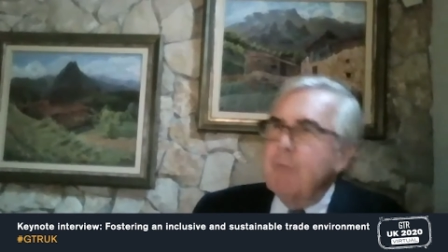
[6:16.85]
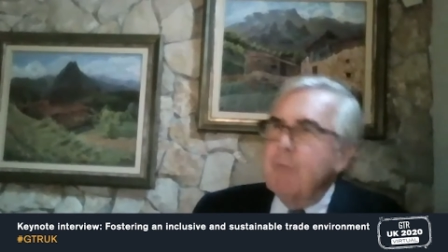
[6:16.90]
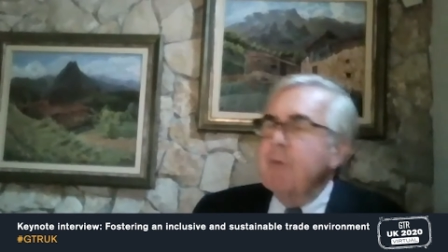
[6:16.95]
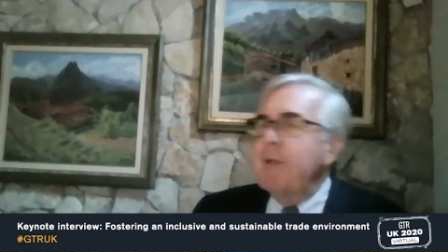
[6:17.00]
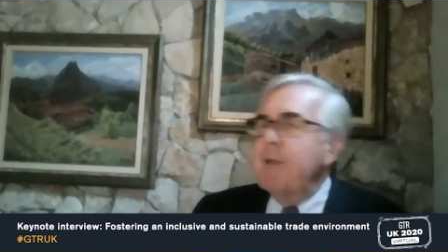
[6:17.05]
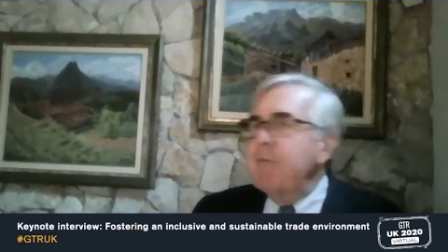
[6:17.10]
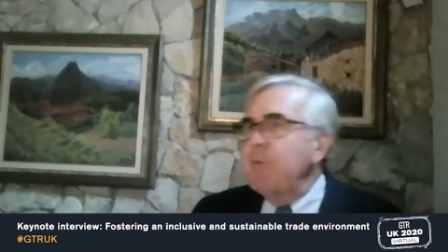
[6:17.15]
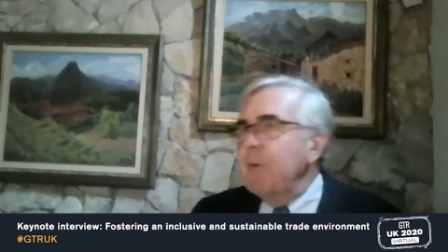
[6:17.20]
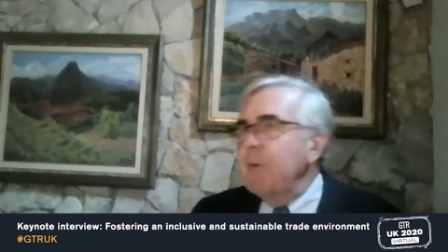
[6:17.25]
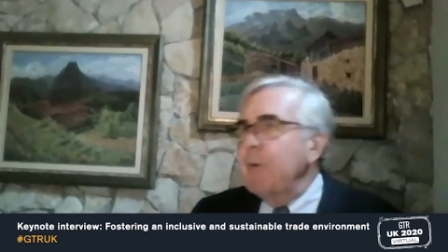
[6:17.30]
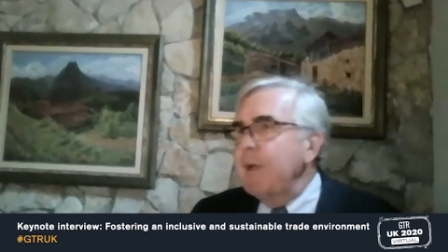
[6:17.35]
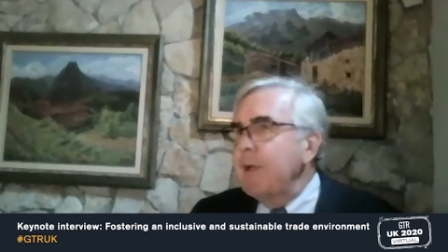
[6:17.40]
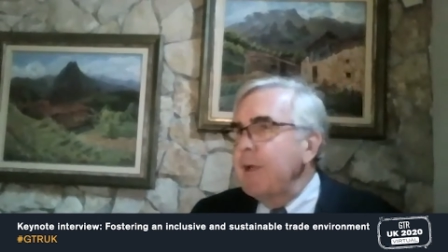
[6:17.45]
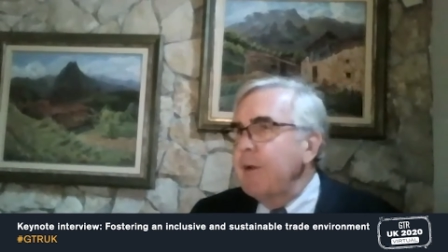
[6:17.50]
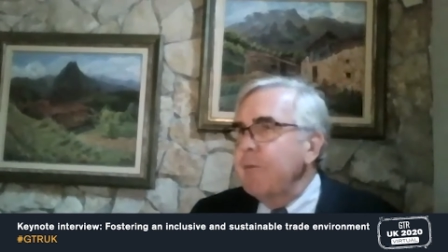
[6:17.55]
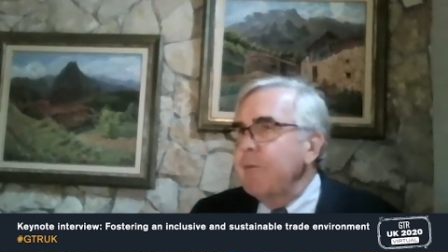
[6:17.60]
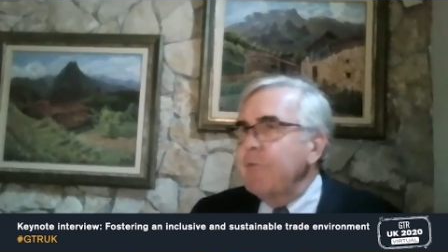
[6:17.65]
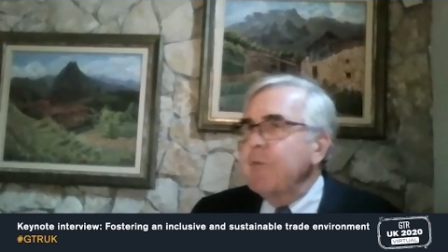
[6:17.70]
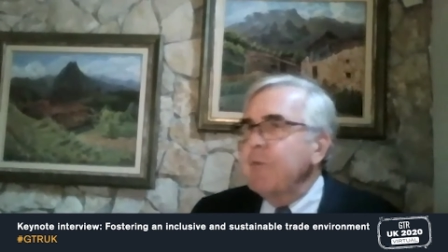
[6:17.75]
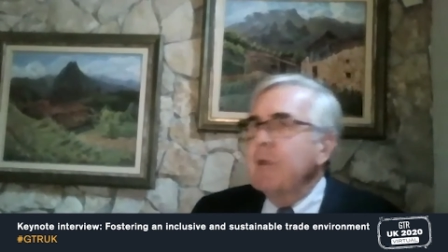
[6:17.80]
and with everyone
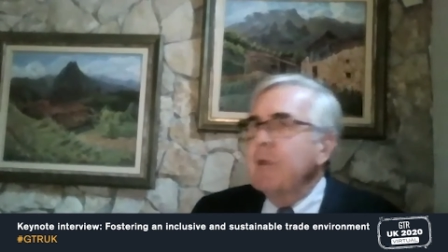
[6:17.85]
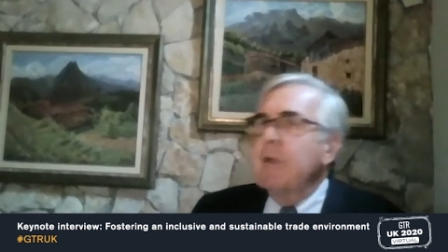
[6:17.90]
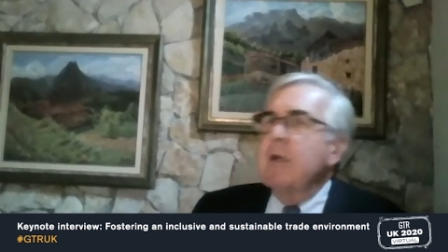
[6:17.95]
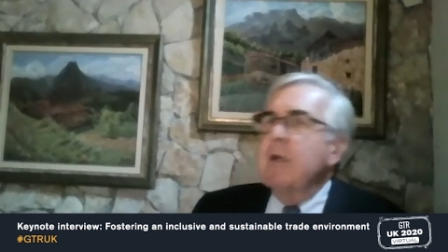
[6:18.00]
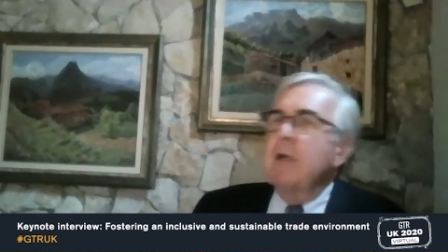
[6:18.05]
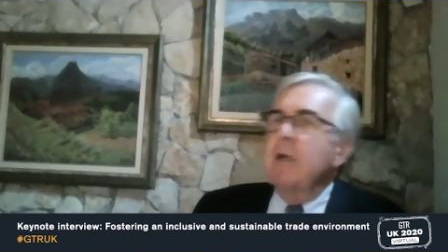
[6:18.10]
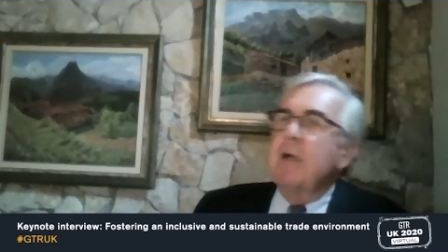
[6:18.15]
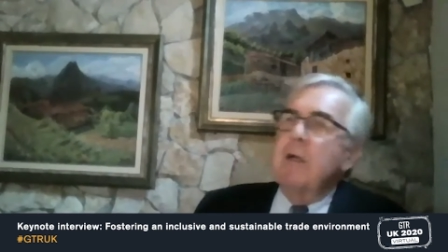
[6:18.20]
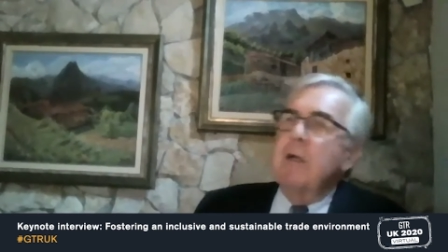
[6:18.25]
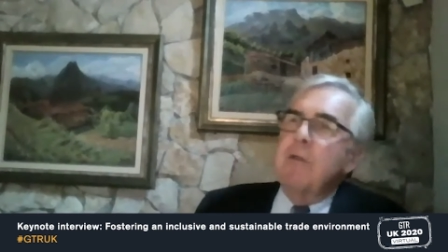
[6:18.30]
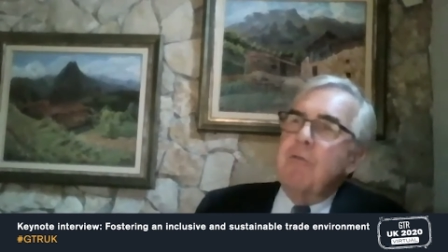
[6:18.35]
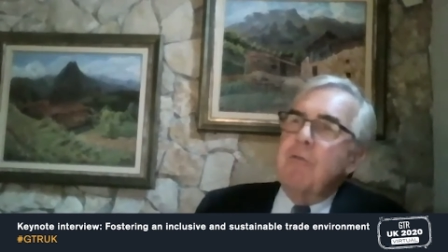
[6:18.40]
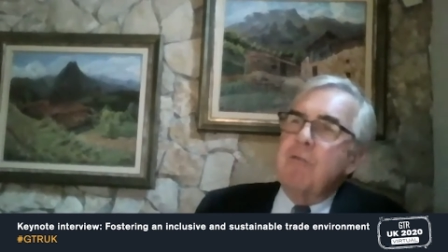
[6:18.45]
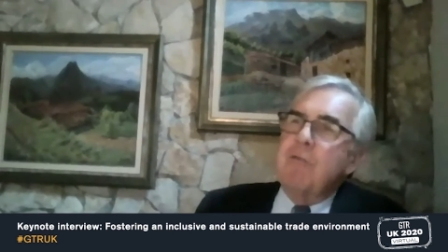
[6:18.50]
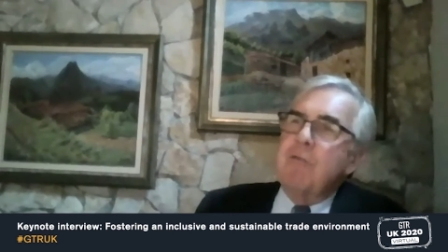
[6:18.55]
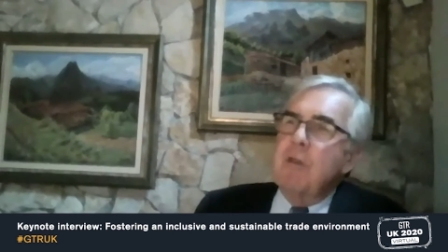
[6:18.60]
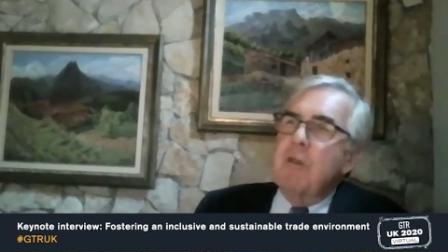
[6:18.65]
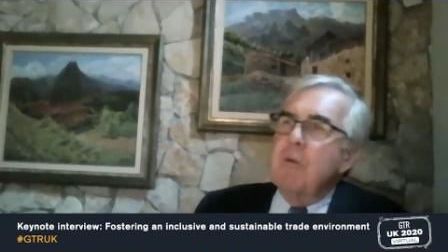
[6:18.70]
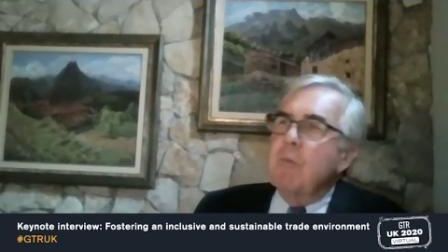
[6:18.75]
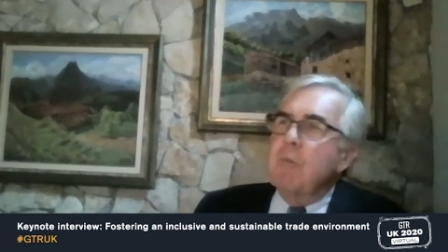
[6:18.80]
else,
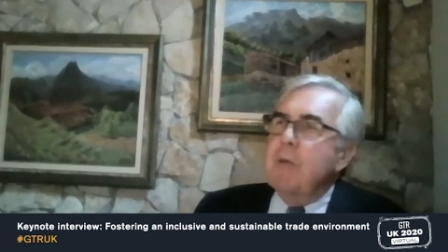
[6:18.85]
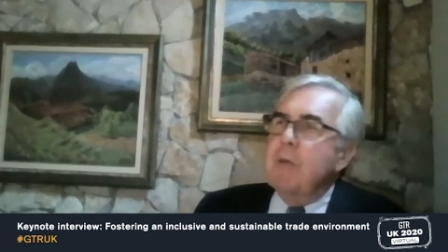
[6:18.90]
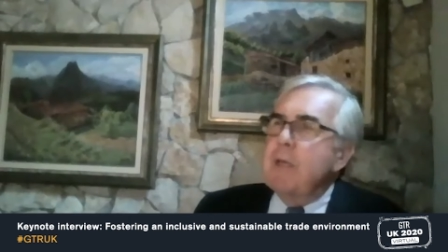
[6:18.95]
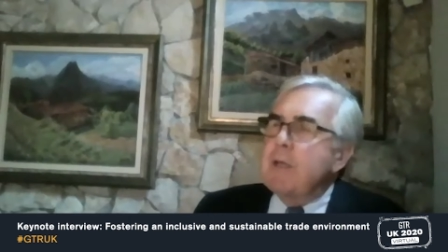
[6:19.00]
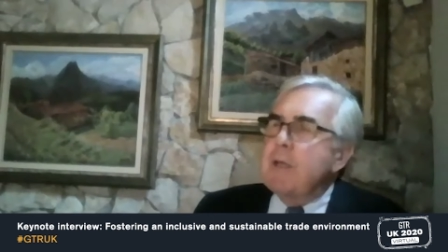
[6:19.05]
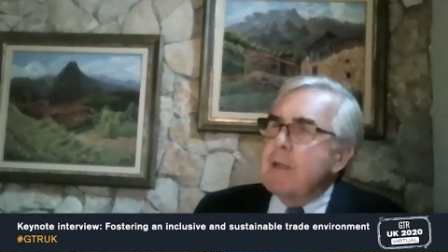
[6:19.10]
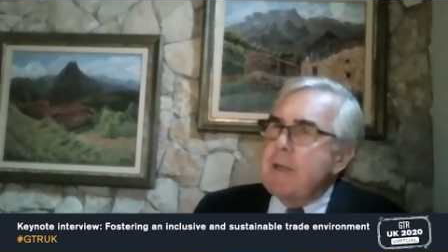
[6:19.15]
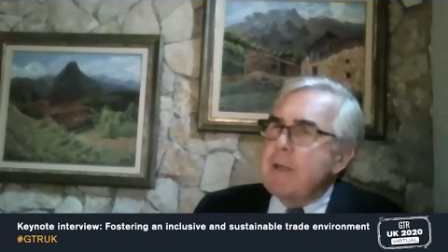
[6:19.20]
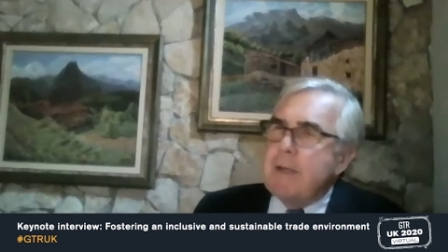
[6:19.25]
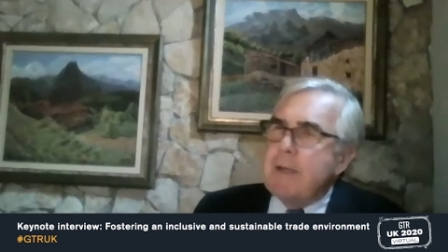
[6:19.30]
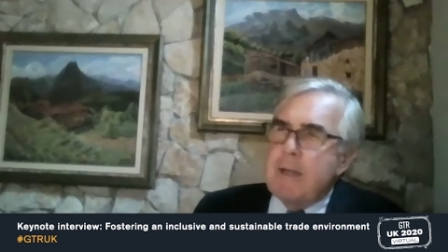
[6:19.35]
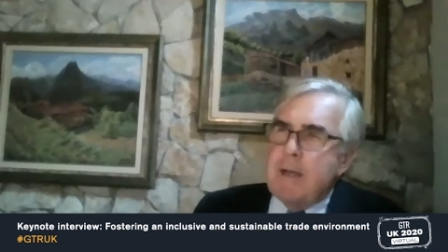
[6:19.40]
so that we can